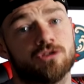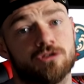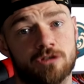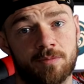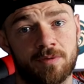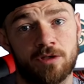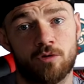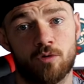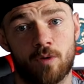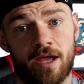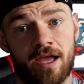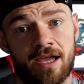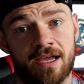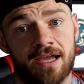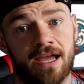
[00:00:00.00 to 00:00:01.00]
so there'll be no
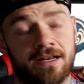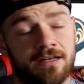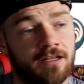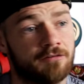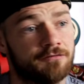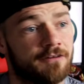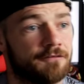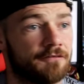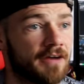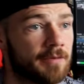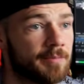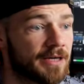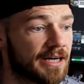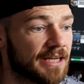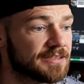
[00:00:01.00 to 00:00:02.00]
air getting in for
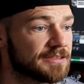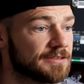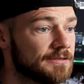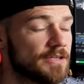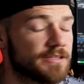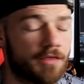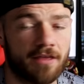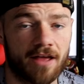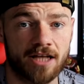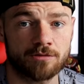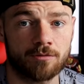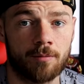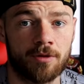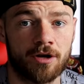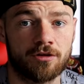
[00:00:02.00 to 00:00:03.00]
fiberglassing. So I think that's
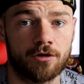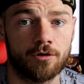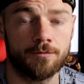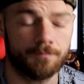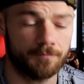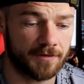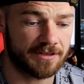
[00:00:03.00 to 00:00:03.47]
what I'm going to do.